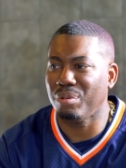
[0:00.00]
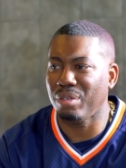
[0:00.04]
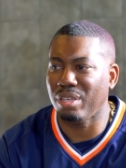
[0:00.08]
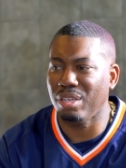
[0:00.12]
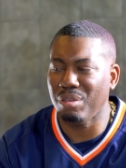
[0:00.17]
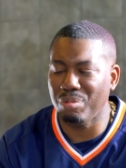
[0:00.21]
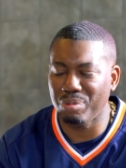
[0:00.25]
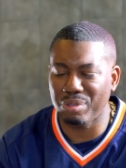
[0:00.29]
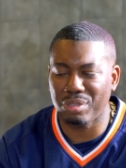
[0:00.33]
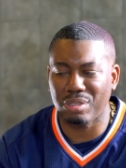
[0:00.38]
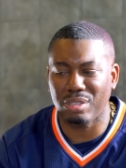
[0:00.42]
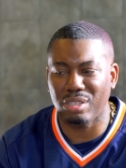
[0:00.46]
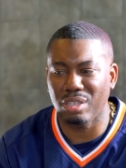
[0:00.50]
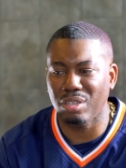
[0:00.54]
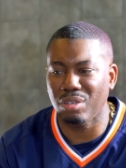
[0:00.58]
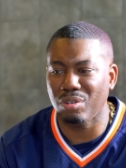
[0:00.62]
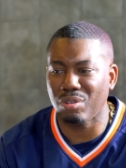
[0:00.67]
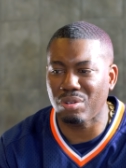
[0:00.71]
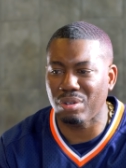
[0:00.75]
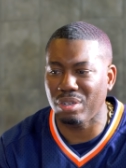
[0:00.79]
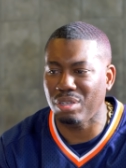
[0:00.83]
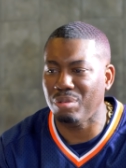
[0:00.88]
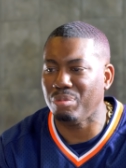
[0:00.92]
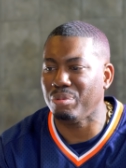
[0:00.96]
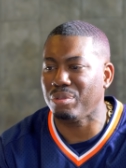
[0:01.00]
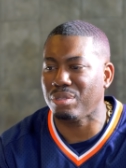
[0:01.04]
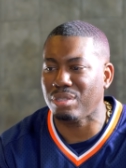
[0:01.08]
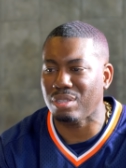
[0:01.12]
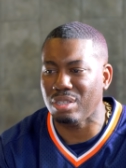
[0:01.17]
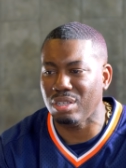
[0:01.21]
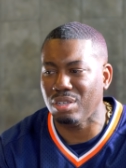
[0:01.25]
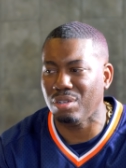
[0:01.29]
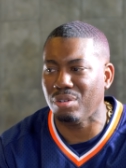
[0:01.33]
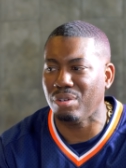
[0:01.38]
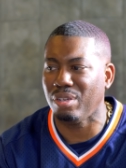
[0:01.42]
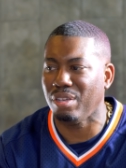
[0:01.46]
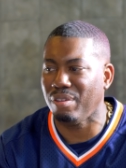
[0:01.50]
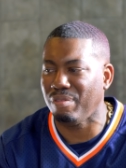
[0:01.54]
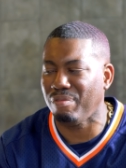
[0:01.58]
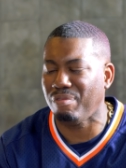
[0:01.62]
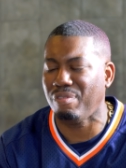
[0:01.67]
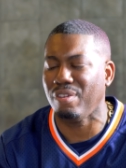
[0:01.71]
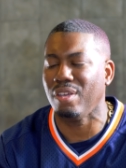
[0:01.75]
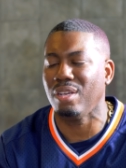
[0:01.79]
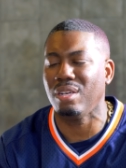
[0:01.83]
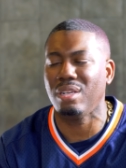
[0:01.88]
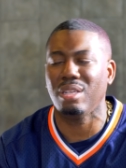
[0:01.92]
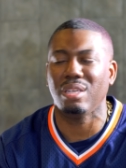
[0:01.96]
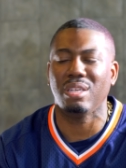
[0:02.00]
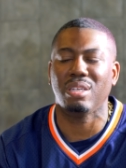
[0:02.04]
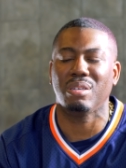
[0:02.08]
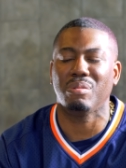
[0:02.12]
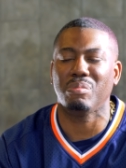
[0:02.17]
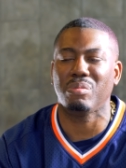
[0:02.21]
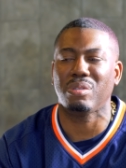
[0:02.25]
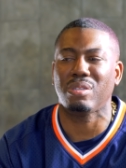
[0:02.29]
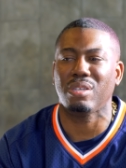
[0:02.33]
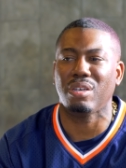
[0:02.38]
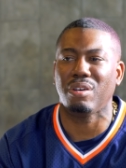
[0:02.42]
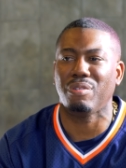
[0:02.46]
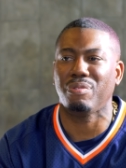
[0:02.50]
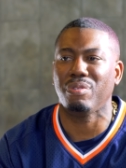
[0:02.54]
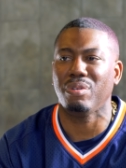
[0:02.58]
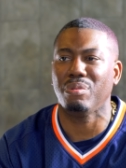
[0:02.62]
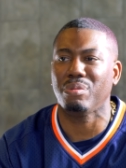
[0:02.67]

He was still inventing himself.